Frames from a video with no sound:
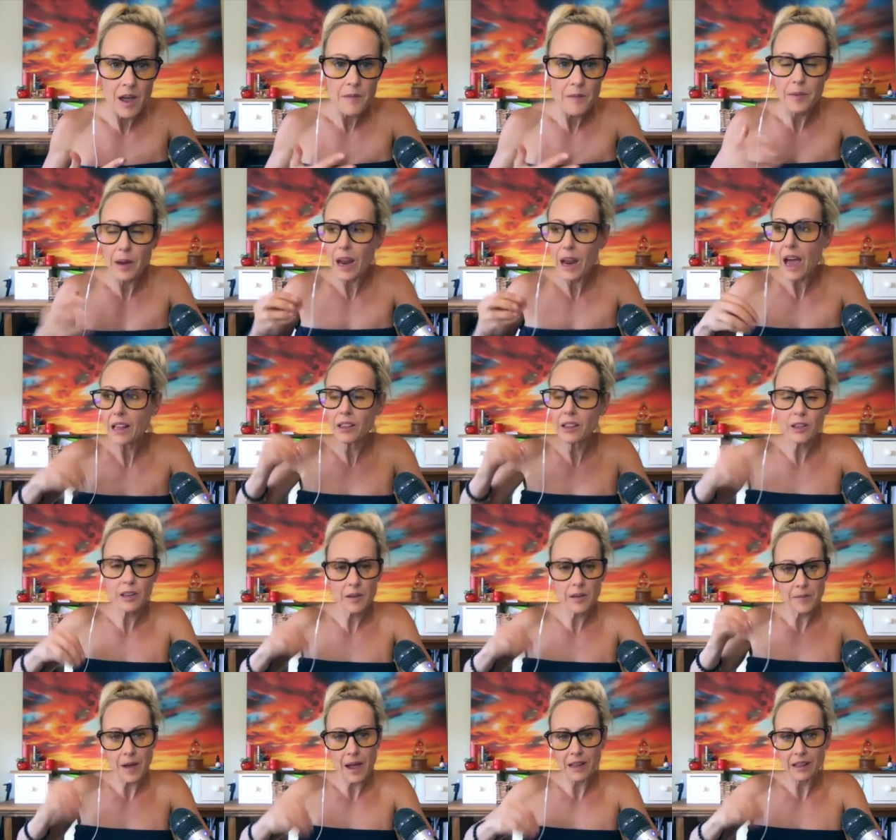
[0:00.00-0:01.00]
but I look
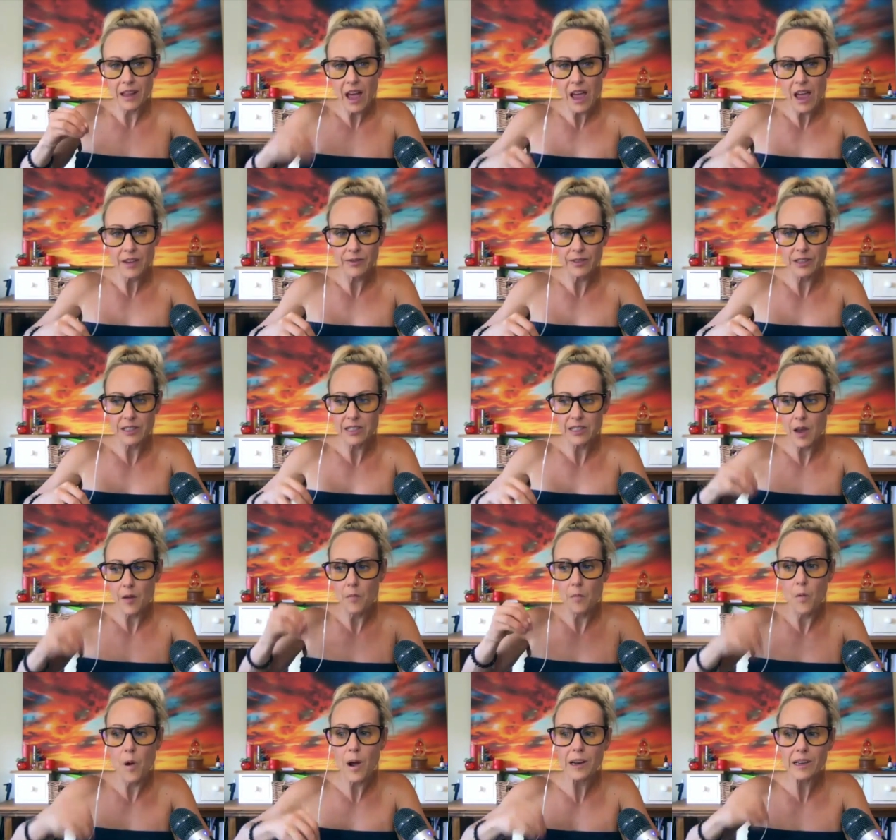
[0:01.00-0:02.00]
at my life and say,
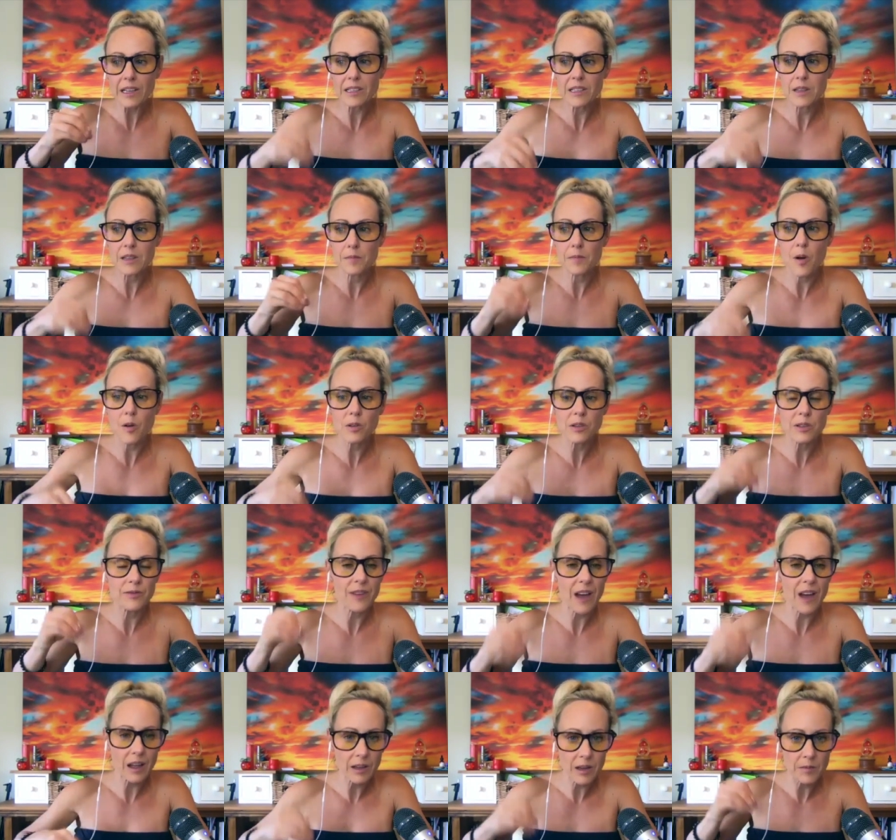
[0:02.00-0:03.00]
what is the most
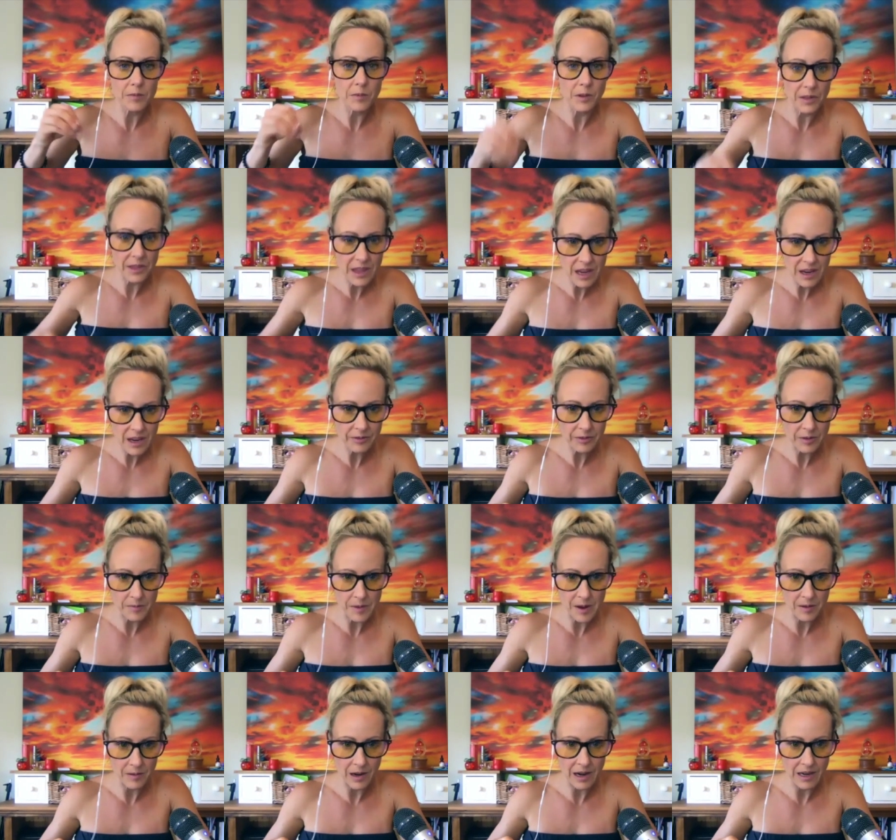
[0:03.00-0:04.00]
valuable thing for
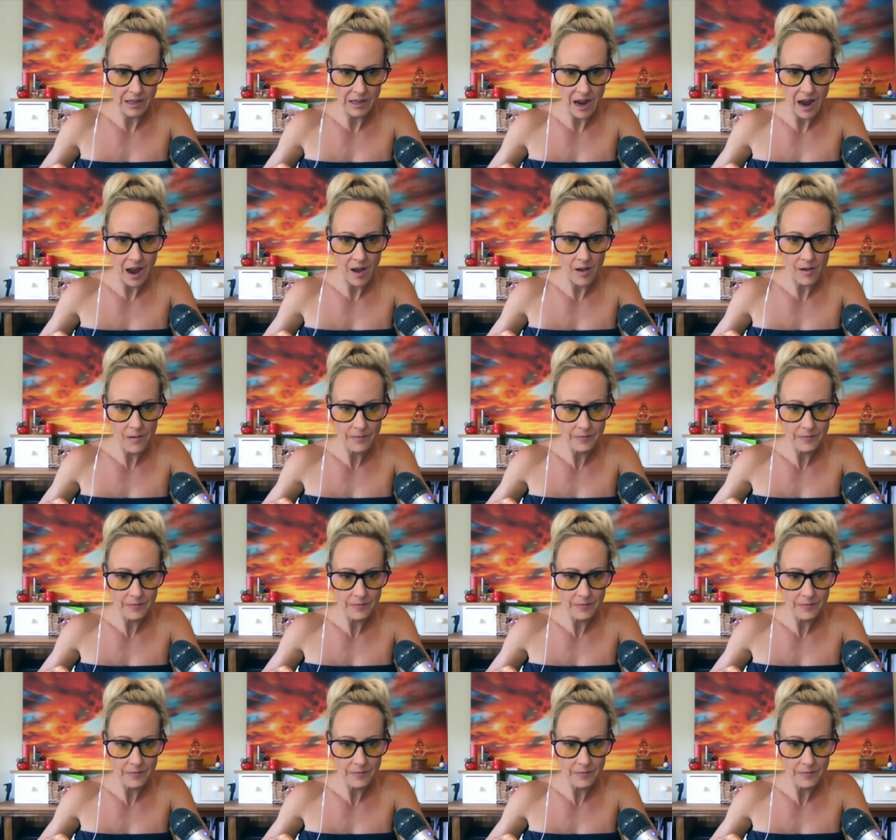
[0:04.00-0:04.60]
me right now?